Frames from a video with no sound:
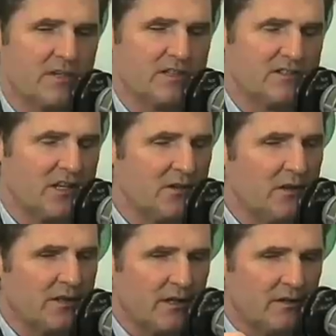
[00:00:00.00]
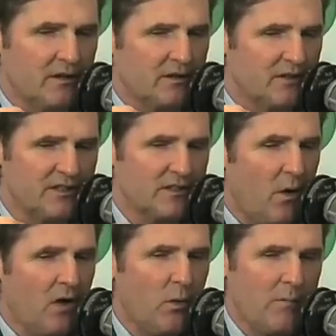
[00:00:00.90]
yeah. they said, look, look, let's go
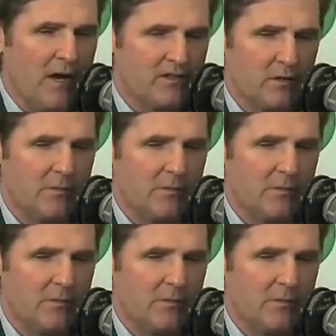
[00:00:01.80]
all the way back to the